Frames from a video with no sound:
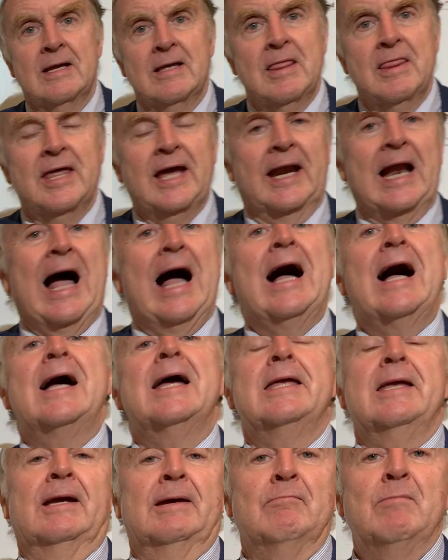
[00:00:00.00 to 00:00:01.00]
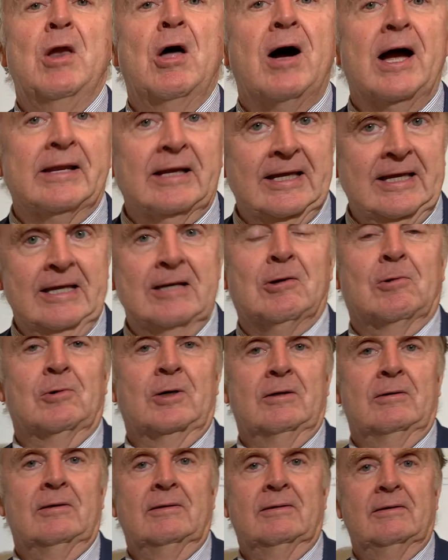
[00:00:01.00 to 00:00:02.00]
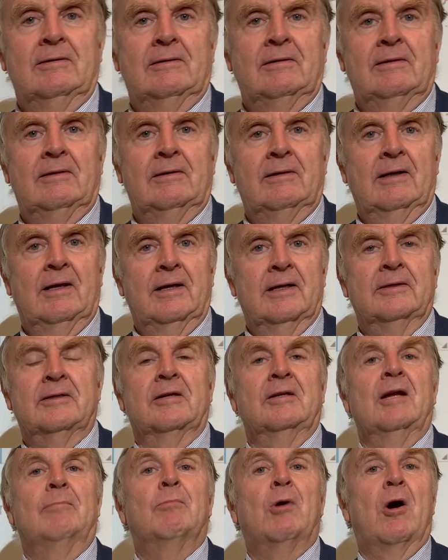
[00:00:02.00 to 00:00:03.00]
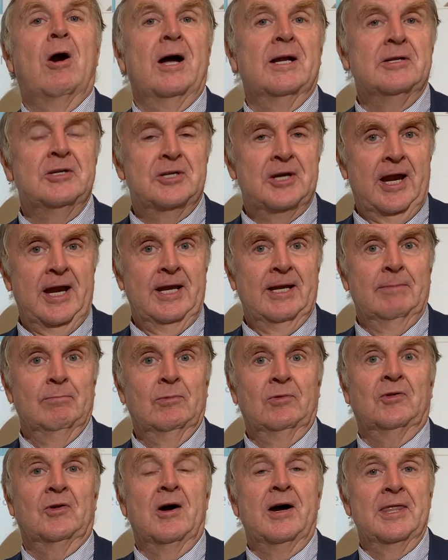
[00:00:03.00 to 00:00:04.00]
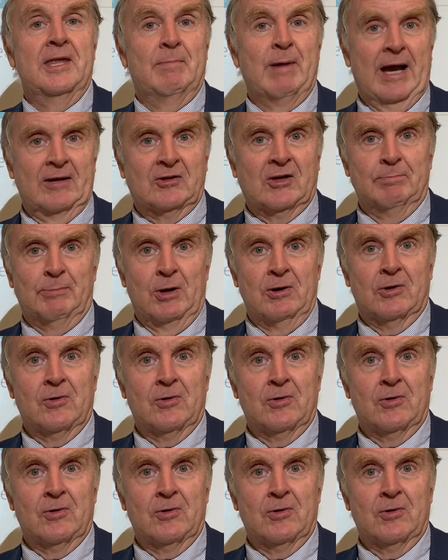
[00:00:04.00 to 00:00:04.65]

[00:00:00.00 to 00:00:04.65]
that I am not equal to LeBron James on the basketball